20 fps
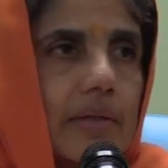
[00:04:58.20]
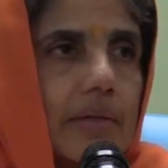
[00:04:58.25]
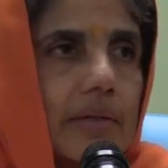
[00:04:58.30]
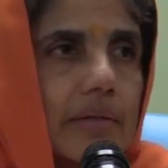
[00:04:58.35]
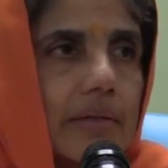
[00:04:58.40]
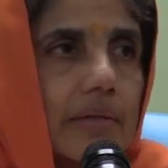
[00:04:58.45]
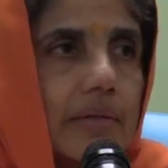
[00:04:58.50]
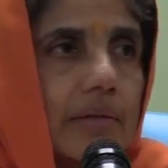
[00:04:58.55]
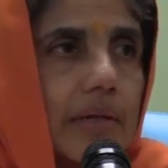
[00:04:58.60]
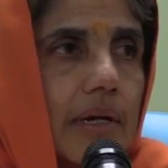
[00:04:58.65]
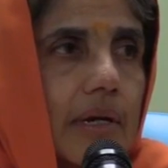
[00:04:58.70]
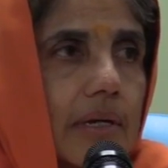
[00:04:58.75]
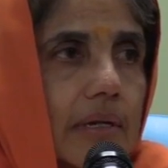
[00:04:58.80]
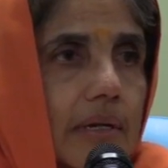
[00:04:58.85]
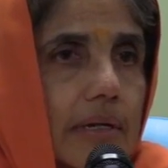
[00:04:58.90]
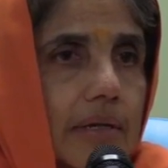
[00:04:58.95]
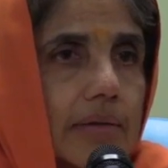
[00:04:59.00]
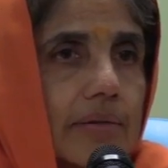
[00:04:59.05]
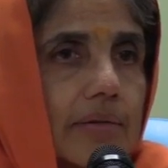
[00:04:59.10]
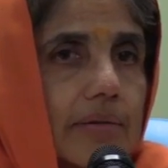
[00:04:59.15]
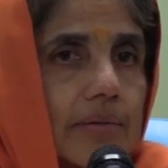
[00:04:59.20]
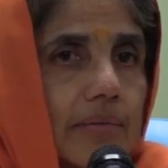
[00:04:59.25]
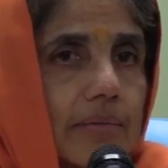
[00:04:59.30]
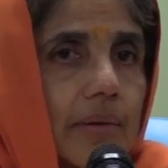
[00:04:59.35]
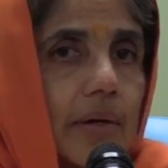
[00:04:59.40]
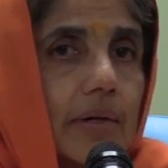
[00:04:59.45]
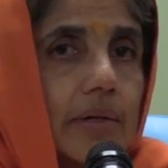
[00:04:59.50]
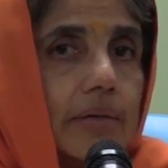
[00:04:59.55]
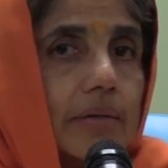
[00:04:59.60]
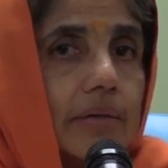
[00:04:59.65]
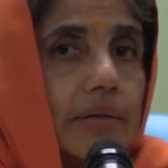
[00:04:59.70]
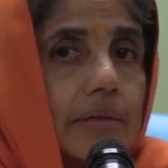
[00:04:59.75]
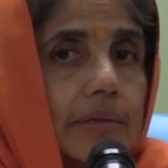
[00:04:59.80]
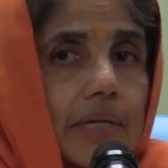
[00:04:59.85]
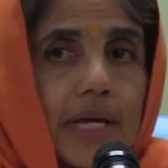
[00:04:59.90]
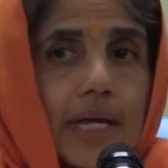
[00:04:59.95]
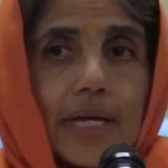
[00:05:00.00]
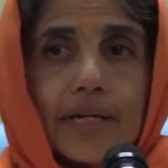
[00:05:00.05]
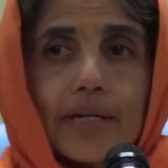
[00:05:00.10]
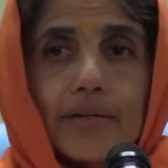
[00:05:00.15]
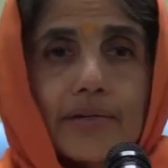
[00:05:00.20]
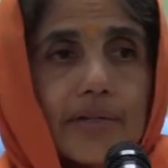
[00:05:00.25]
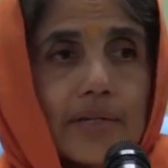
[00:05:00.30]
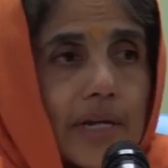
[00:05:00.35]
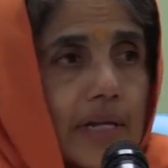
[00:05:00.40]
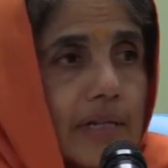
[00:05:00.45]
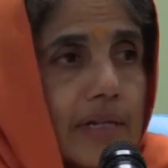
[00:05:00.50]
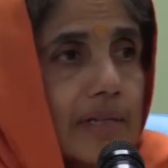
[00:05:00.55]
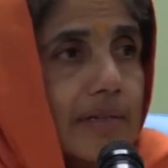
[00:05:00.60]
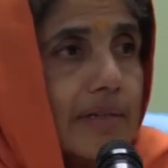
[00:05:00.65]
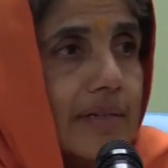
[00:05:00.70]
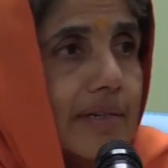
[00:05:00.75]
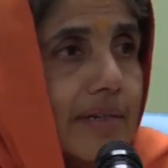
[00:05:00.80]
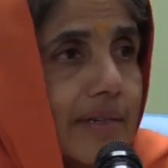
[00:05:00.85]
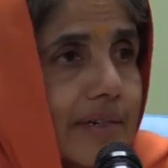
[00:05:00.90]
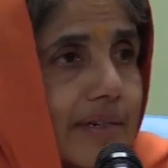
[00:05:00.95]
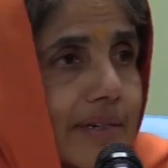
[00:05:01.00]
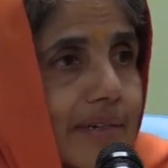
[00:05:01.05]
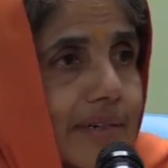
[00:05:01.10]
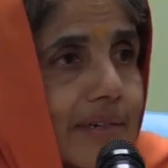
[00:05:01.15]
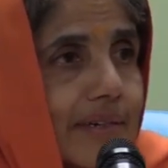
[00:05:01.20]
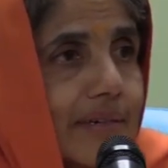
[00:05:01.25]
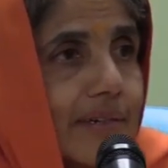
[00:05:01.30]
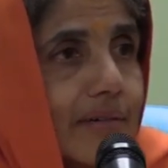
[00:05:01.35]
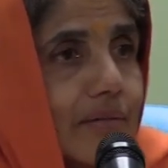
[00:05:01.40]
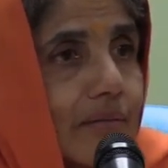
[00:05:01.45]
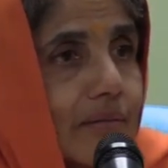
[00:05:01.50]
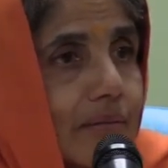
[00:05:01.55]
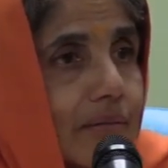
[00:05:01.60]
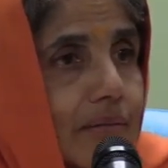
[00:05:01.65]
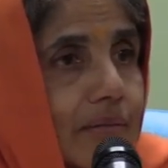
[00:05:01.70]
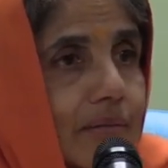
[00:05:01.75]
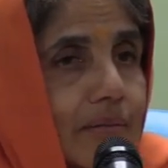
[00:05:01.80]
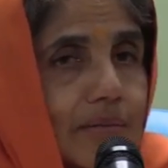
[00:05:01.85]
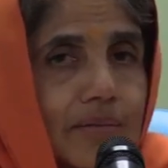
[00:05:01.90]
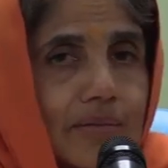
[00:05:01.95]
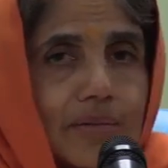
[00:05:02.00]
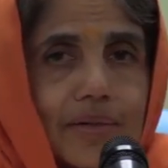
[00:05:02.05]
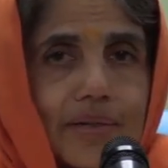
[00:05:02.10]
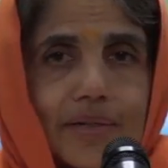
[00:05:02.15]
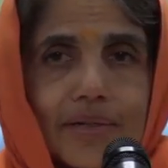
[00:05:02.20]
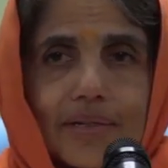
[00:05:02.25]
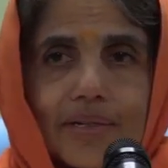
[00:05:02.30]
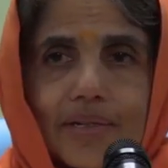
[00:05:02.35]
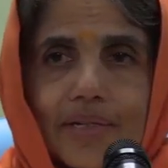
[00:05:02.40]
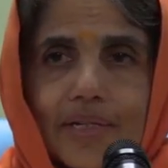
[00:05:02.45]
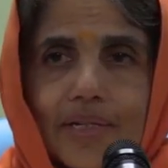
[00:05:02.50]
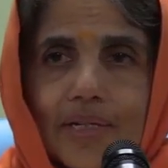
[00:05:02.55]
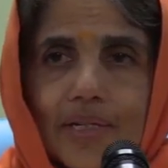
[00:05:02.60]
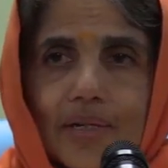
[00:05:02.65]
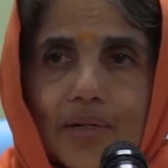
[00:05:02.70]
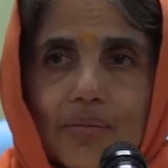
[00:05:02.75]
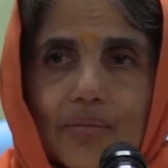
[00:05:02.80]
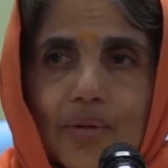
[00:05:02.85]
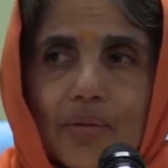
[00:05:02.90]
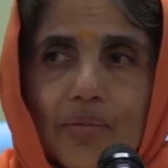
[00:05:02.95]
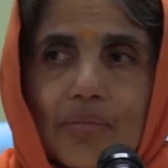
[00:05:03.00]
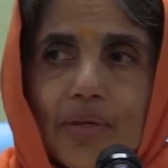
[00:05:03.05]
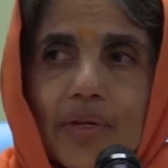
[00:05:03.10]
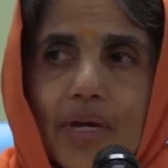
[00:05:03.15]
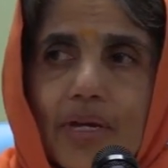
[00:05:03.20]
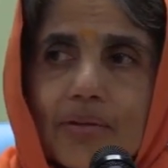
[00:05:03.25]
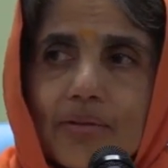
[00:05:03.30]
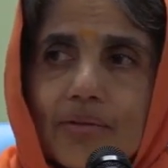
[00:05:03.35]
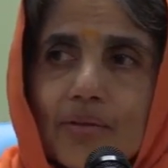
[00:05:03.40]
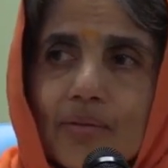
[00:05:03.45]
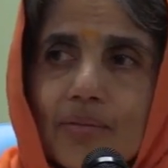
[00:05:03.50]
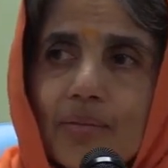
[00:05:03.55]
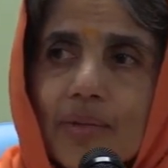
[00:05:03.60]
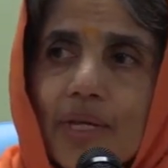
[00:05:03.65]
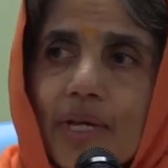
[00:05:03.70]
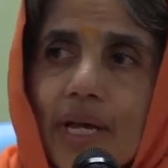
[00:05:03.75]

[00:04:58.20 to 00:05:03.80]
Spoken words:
The child has to walk on eggshells. Ooh, Maybe I should be